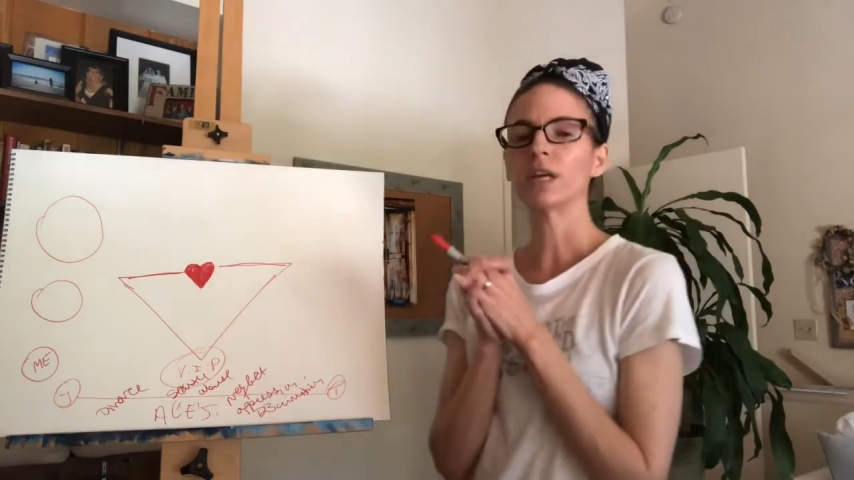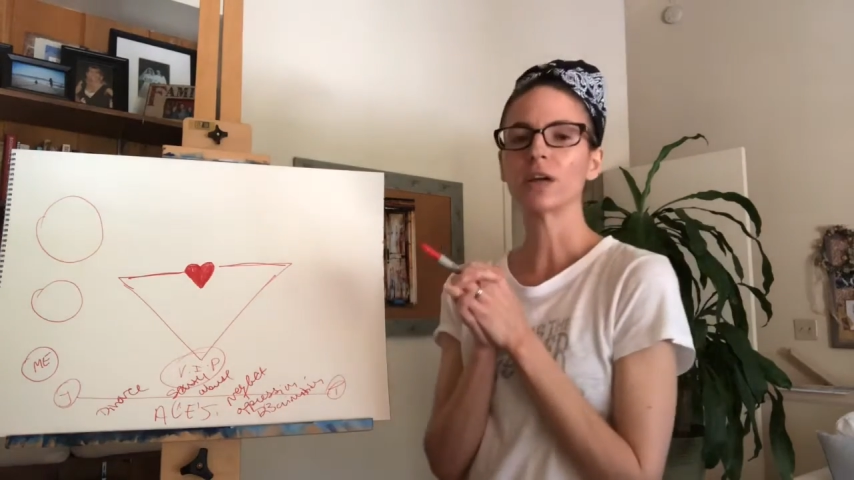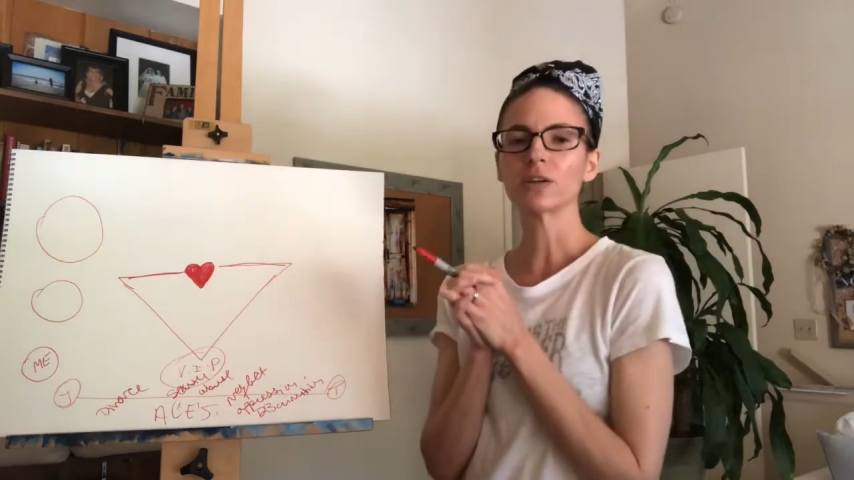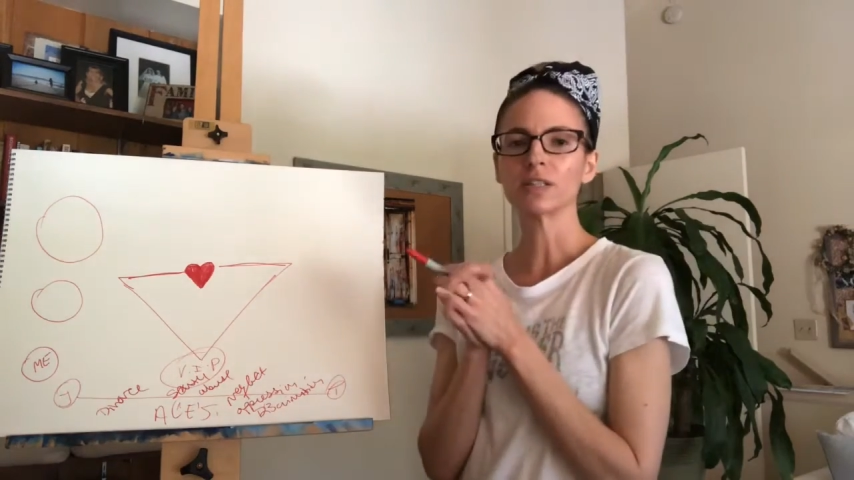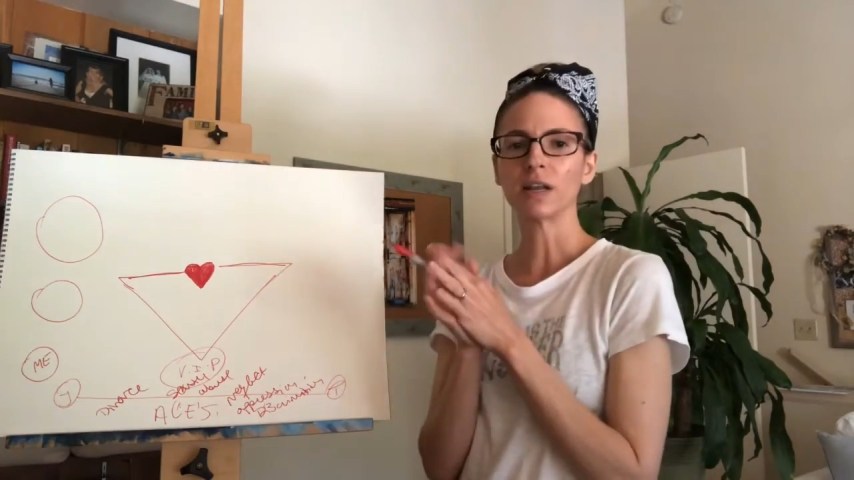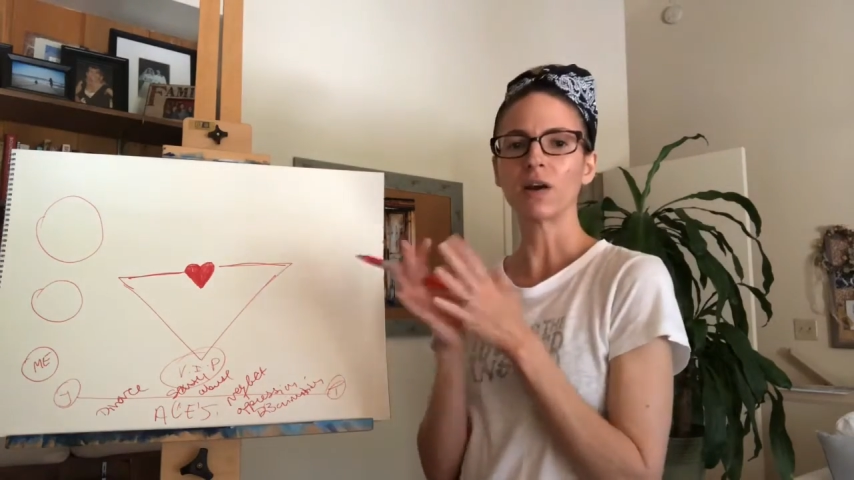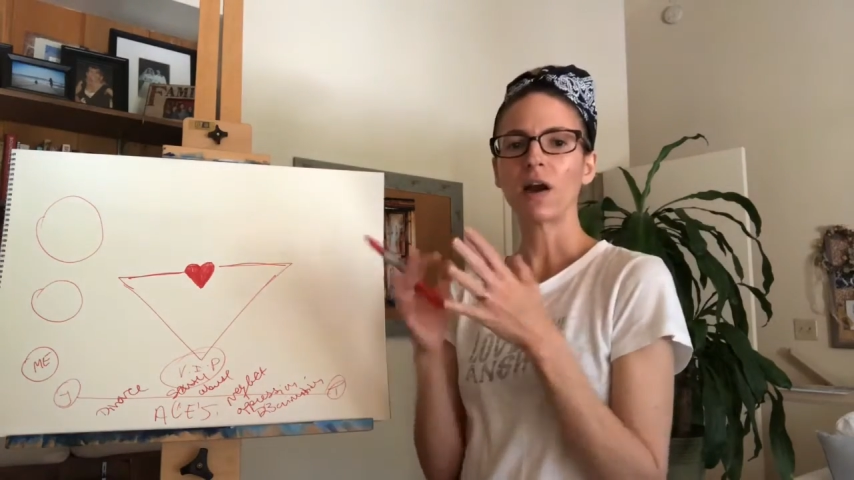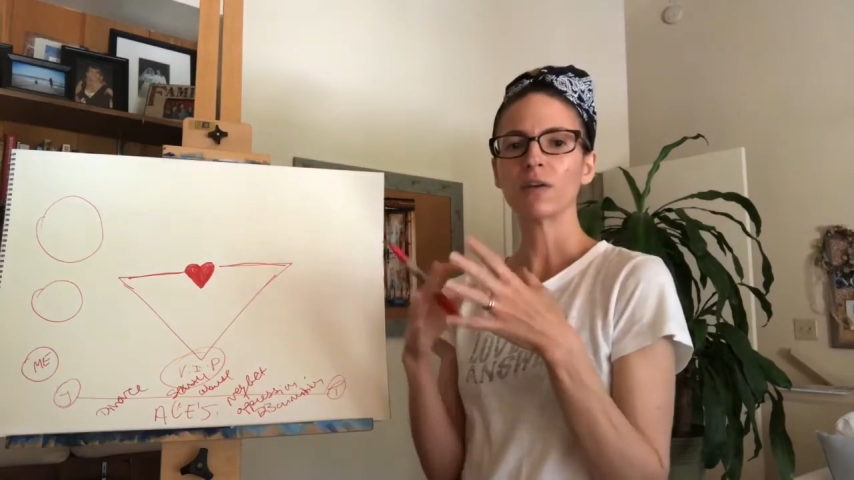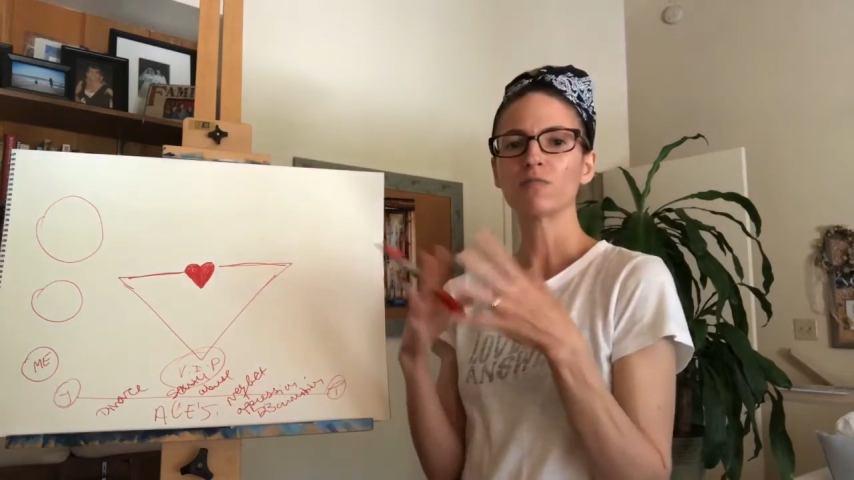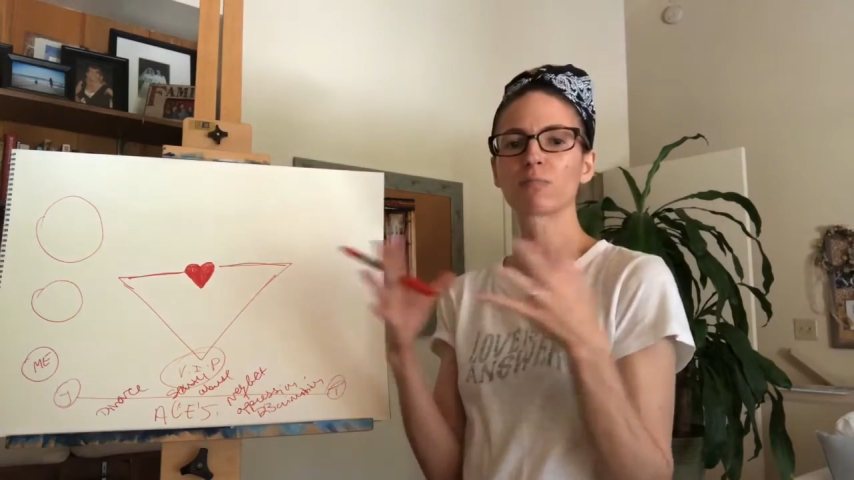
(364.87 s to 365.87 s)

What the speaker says: years, and it kind of